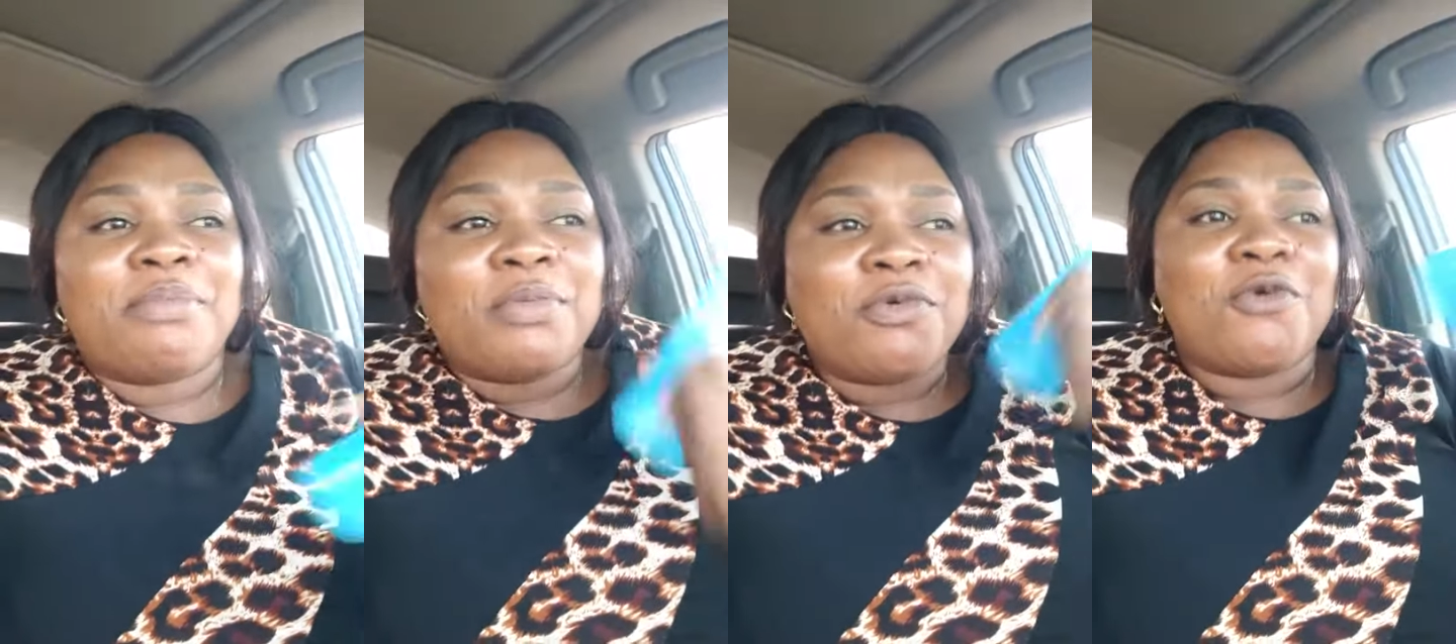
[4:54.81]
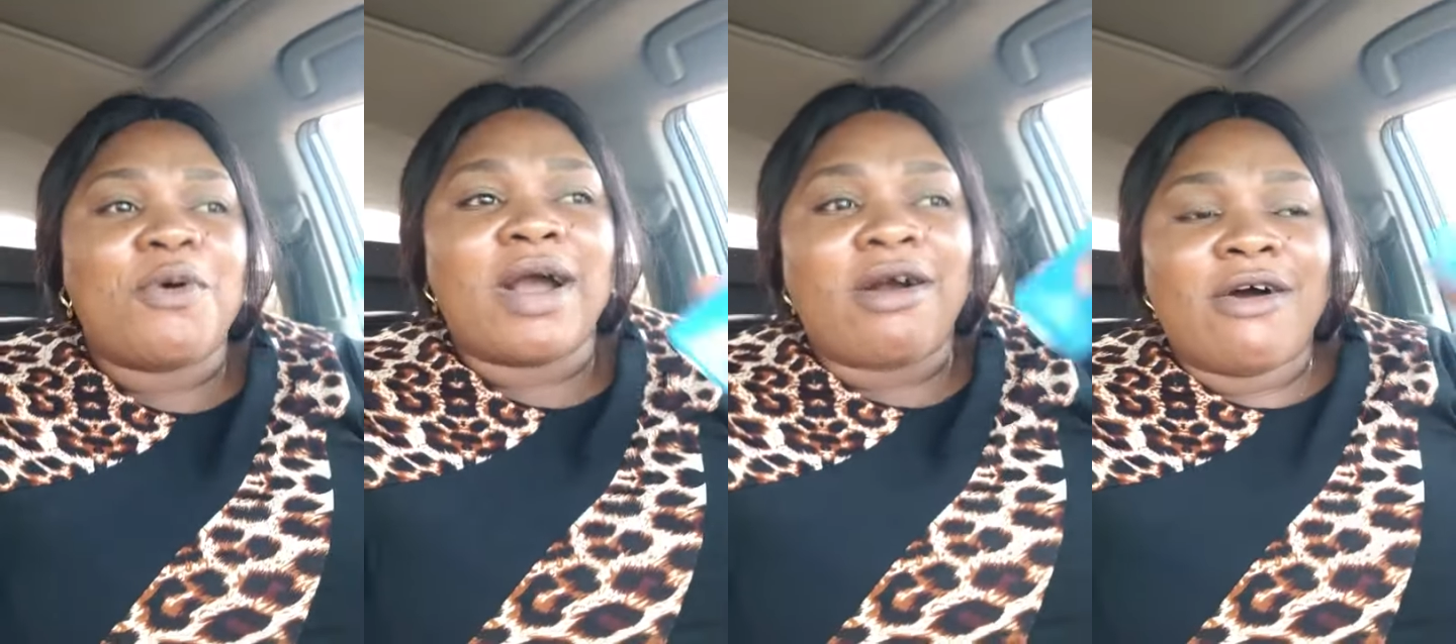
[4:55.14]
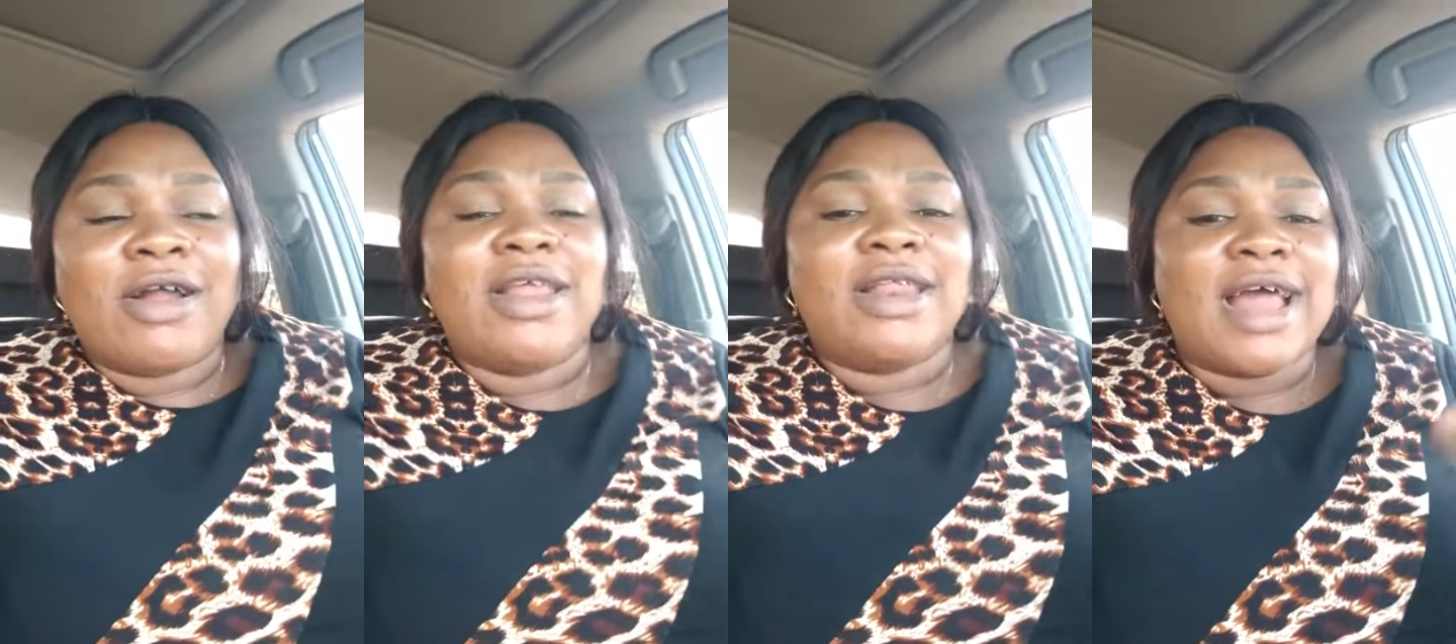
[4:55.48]
People were
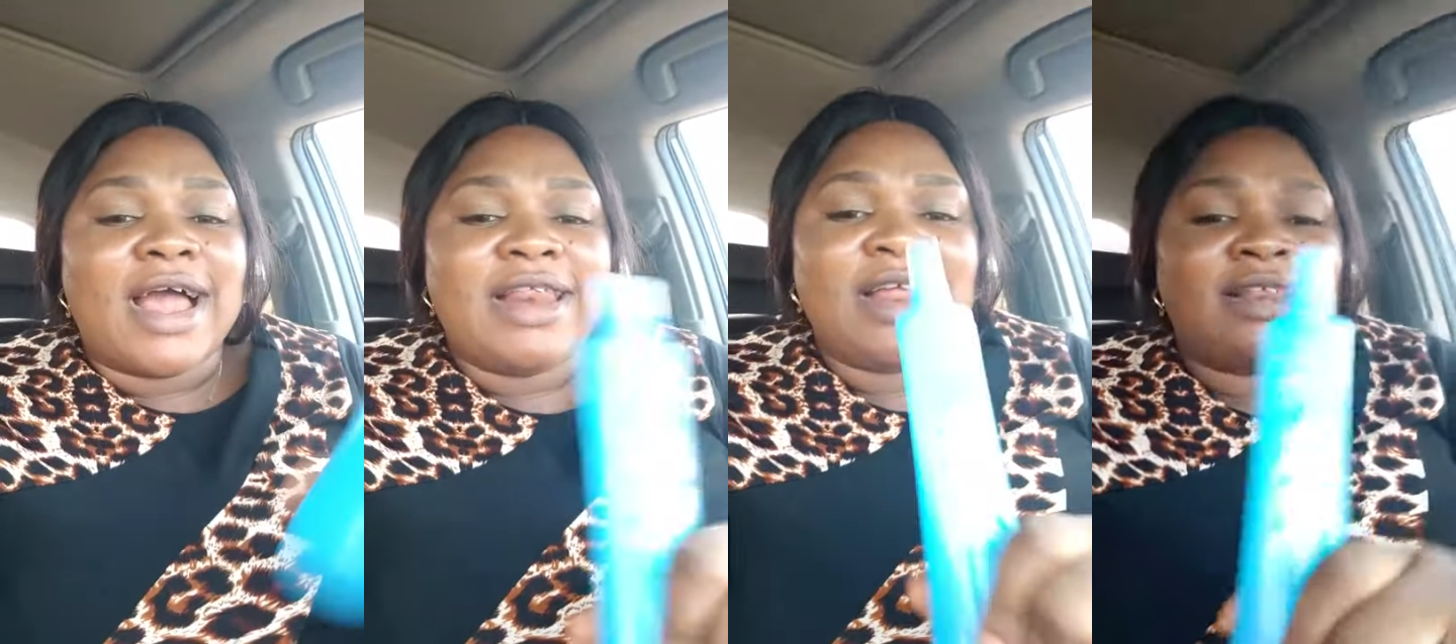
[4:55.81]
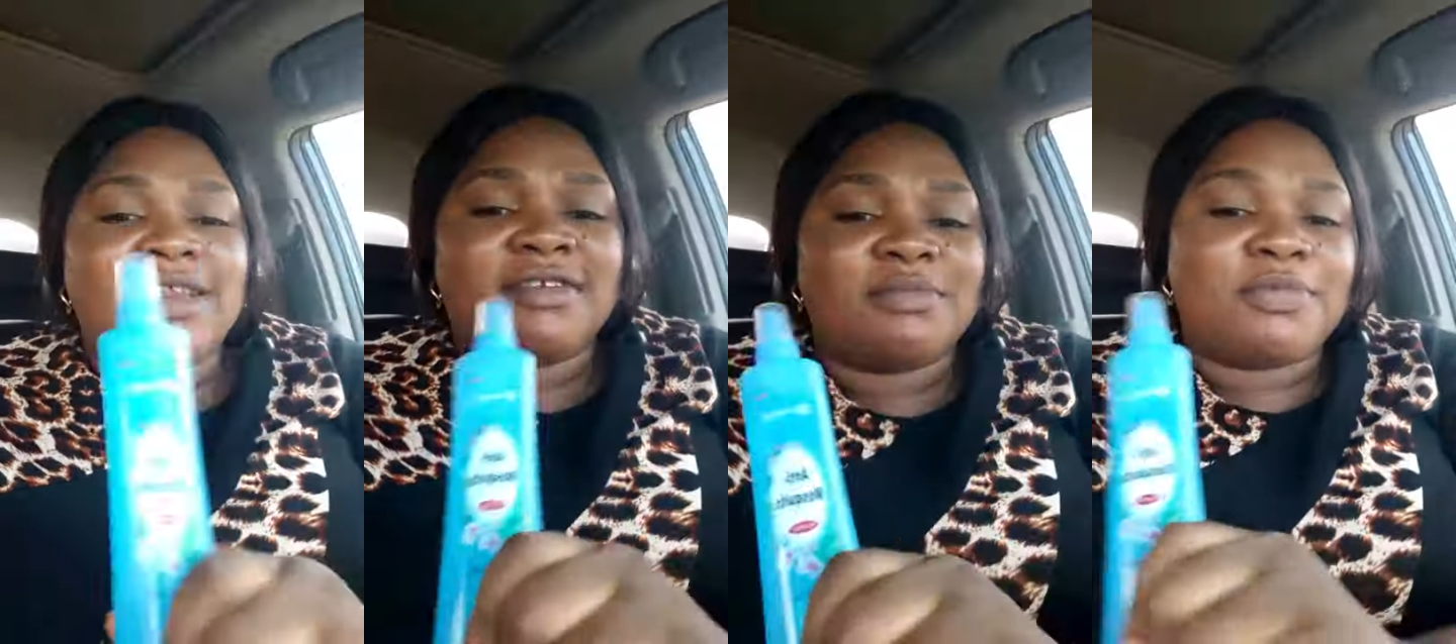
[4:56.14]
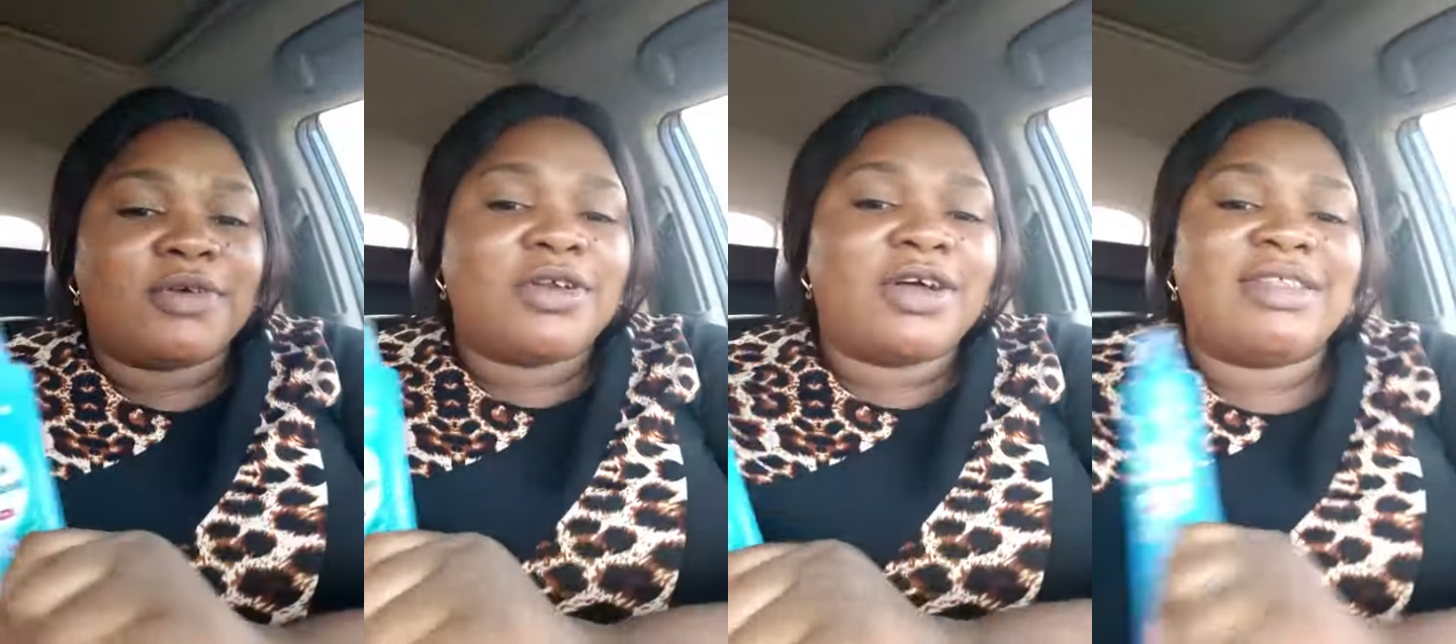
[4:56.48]
calling, I need this
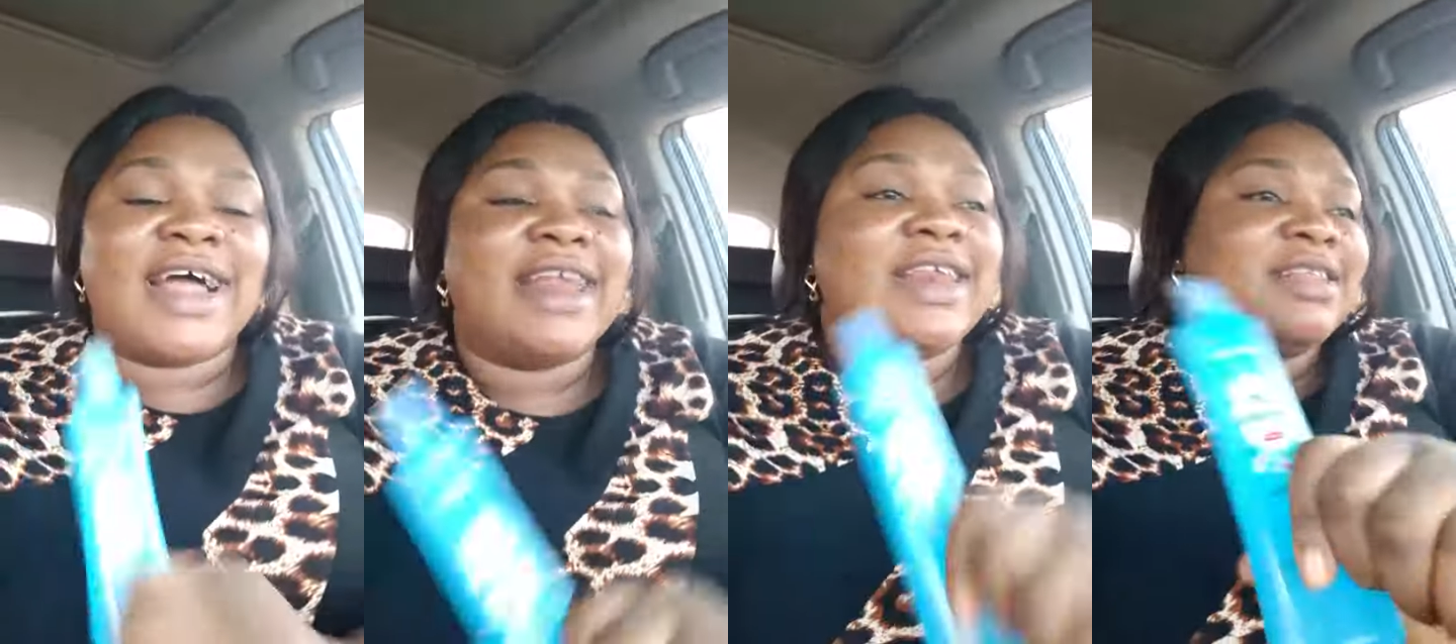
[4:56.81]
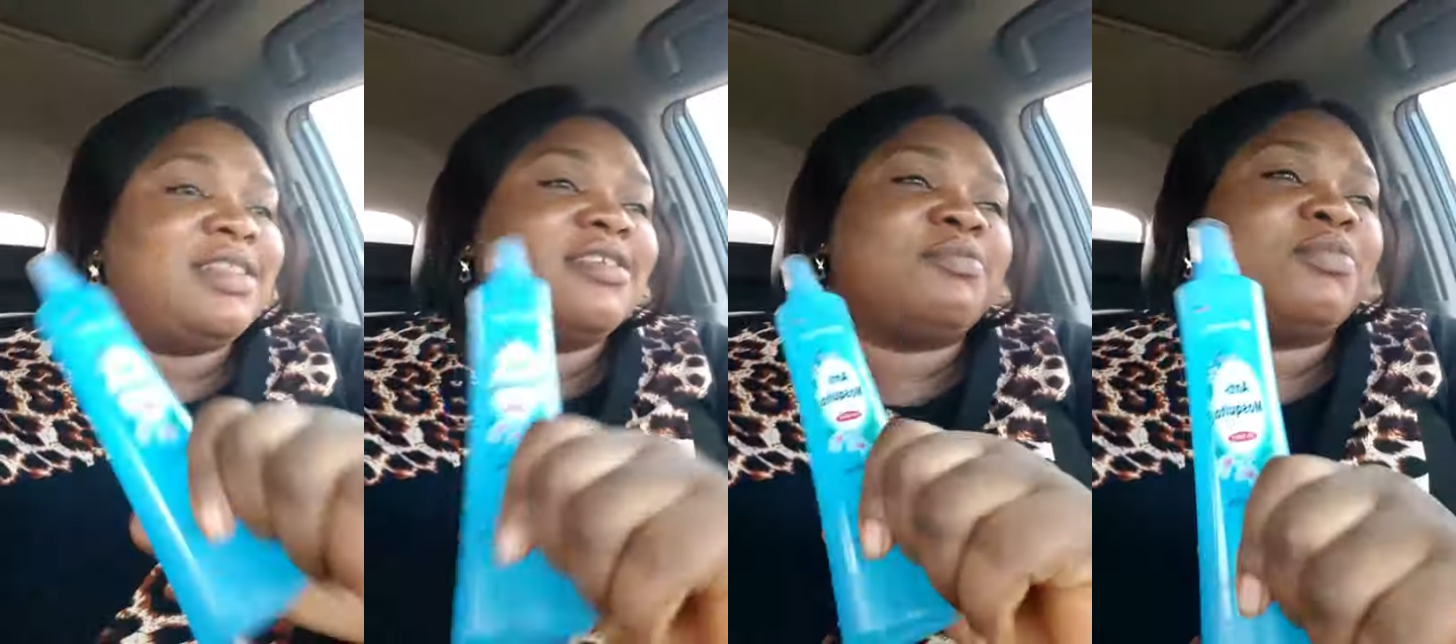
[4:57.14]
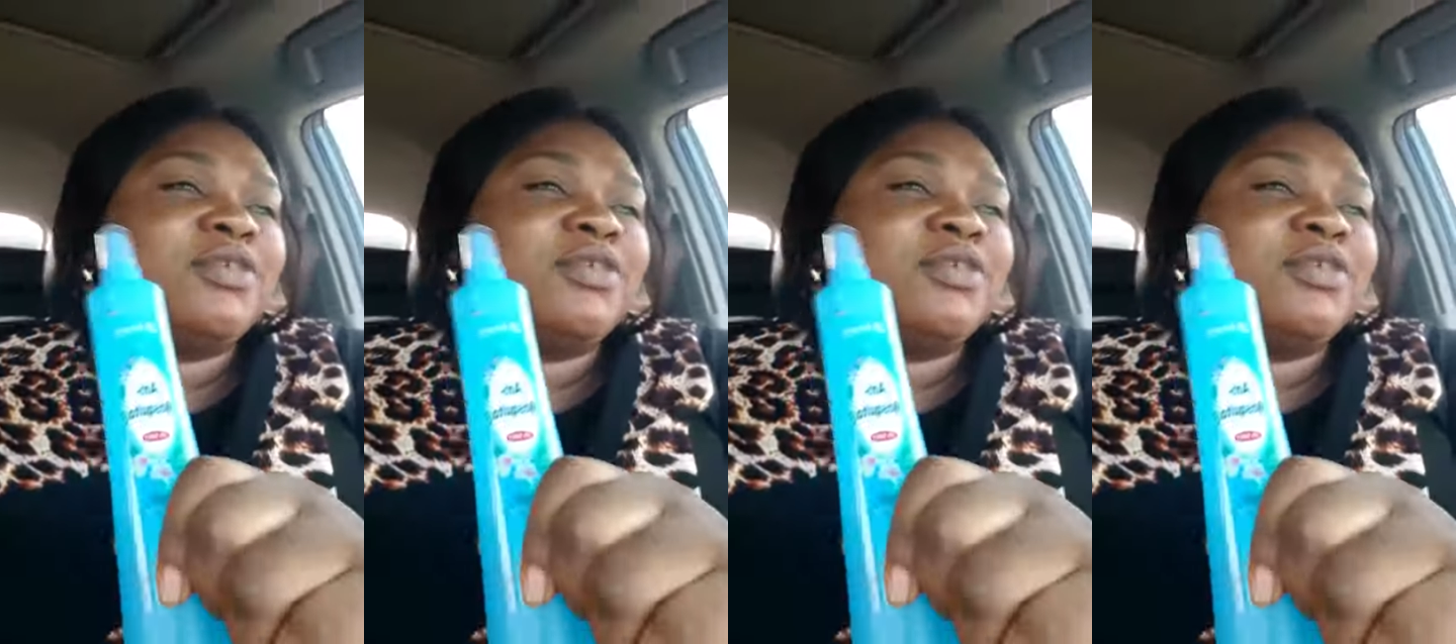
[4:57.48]
product, this